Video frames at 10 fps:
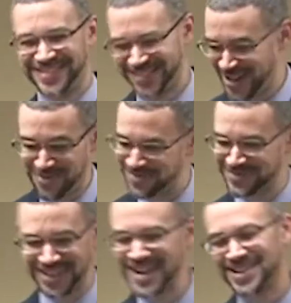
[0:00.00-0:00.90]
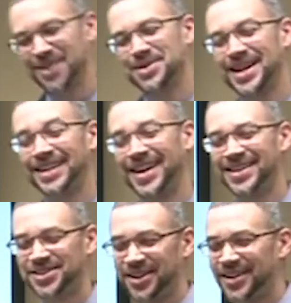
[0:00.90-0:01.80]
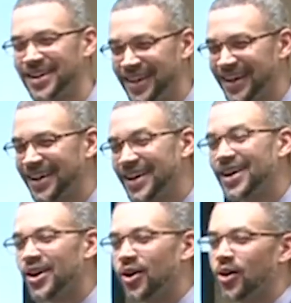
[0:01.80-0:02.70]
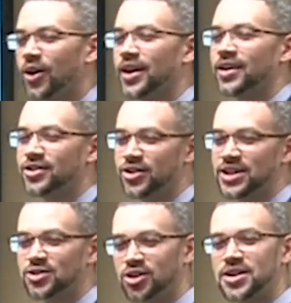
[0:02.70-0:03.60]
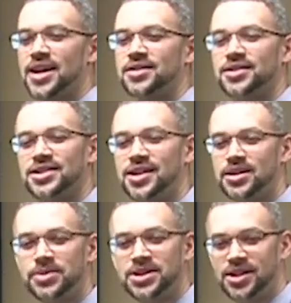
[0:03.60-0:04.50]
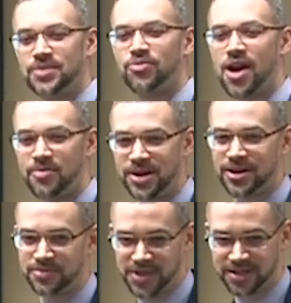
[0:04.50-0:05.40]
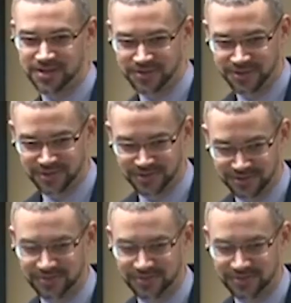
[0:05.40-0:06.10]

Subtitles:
Something's not the answer. Do these look like the CDBG primary objectives?